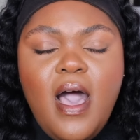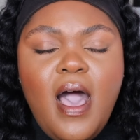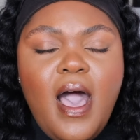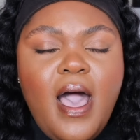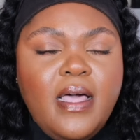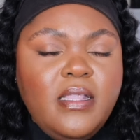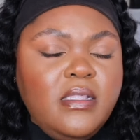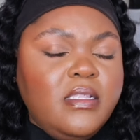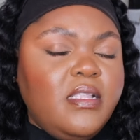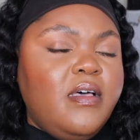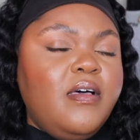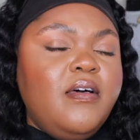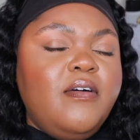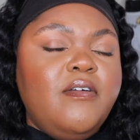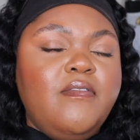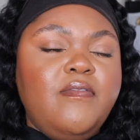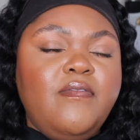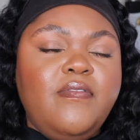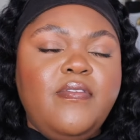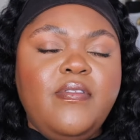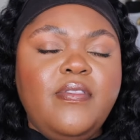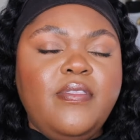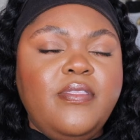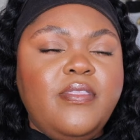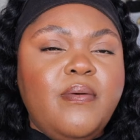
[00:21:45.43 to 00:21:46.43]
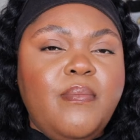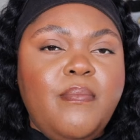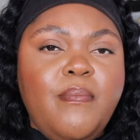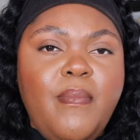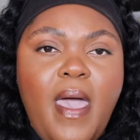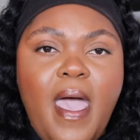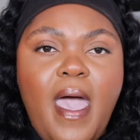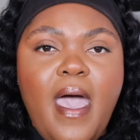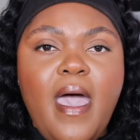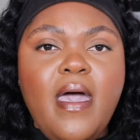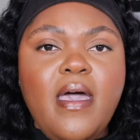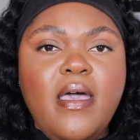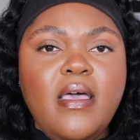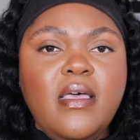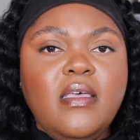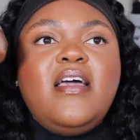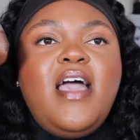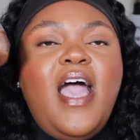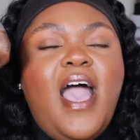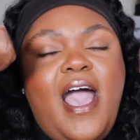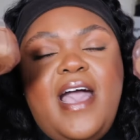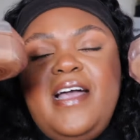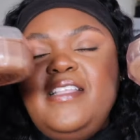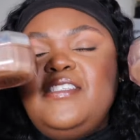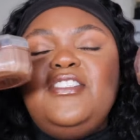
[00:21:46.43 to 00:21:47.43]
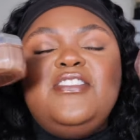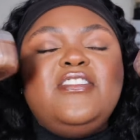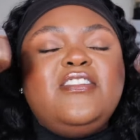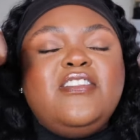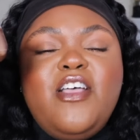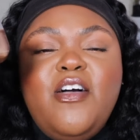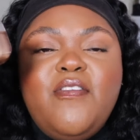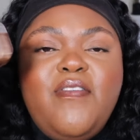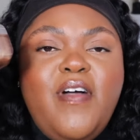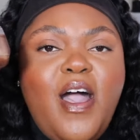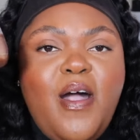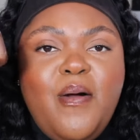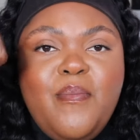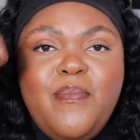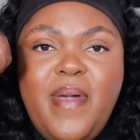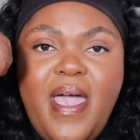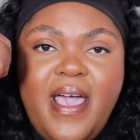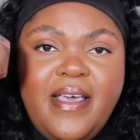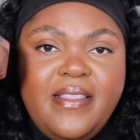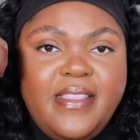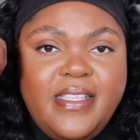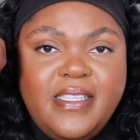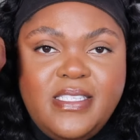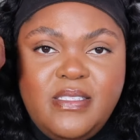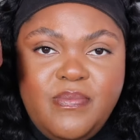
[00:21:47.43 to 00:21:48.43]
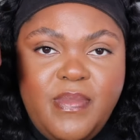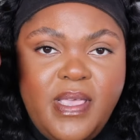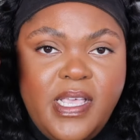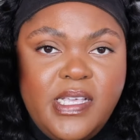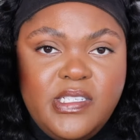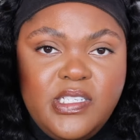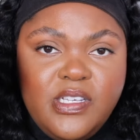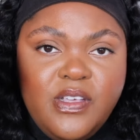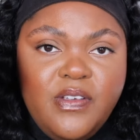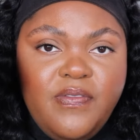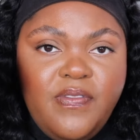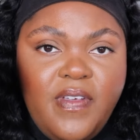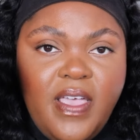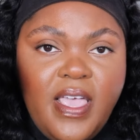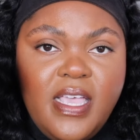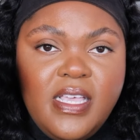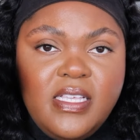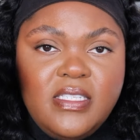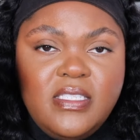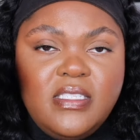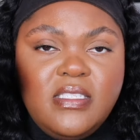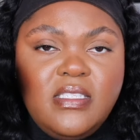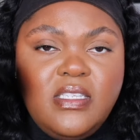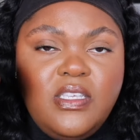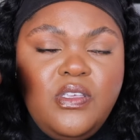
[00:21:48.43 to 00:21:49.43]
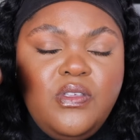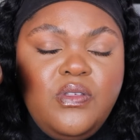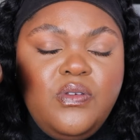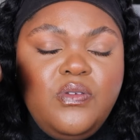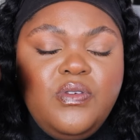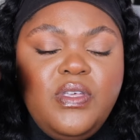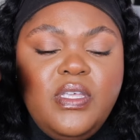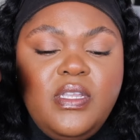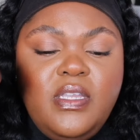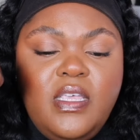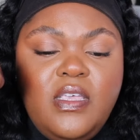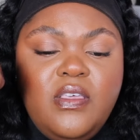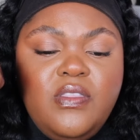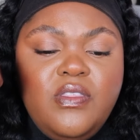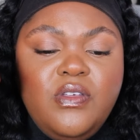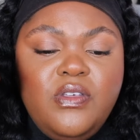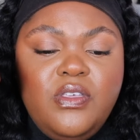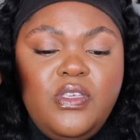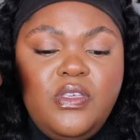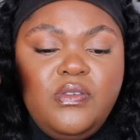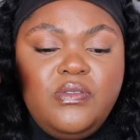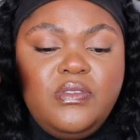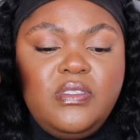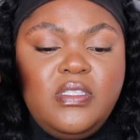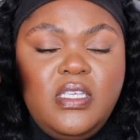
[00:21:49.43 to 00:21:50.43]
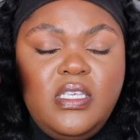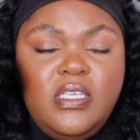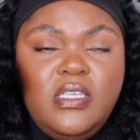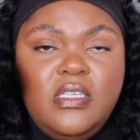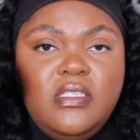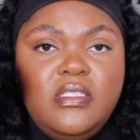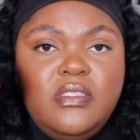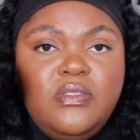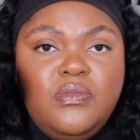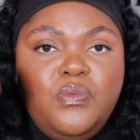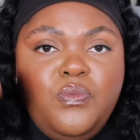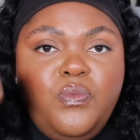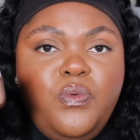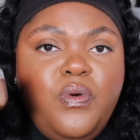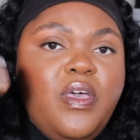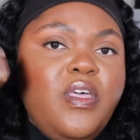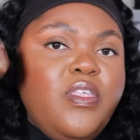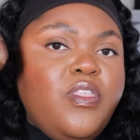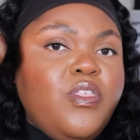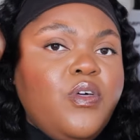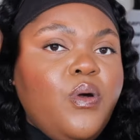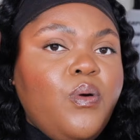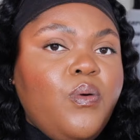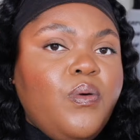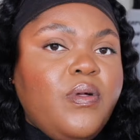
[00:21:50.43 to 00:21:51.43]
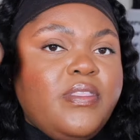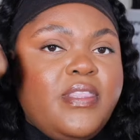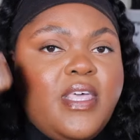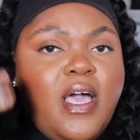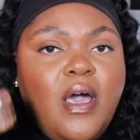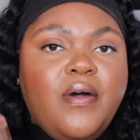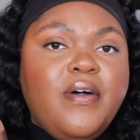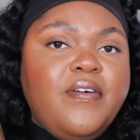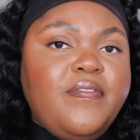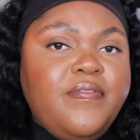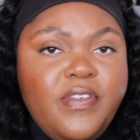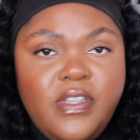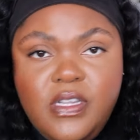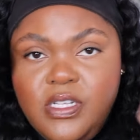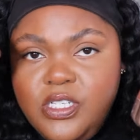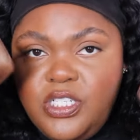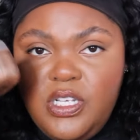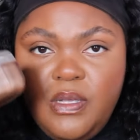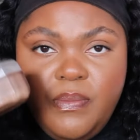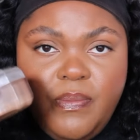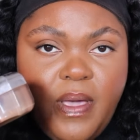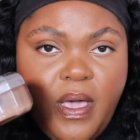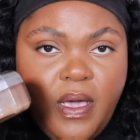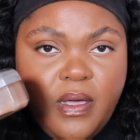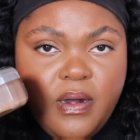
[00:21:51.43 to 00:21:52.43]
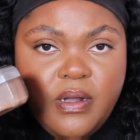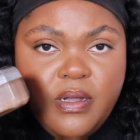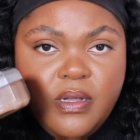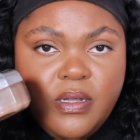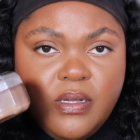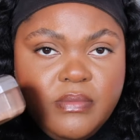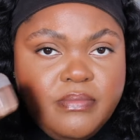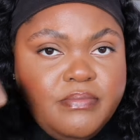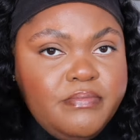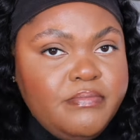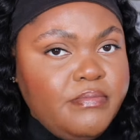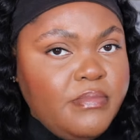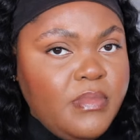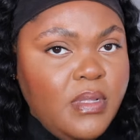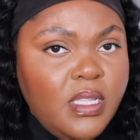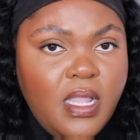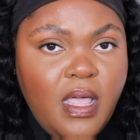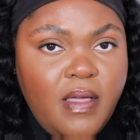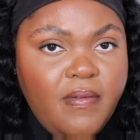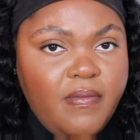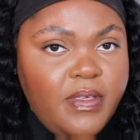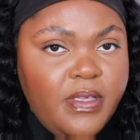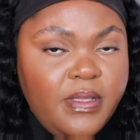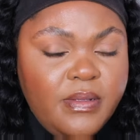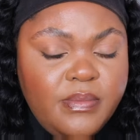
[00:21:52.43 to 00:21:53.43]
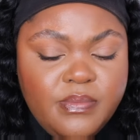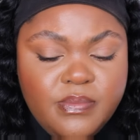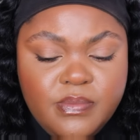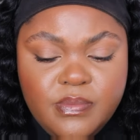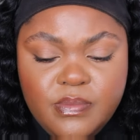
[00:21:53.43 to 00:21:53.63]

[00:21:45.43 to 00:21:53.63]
I love the matte. I just love how matte this makes your face. You can either use these with or without a finishing powder. Love it.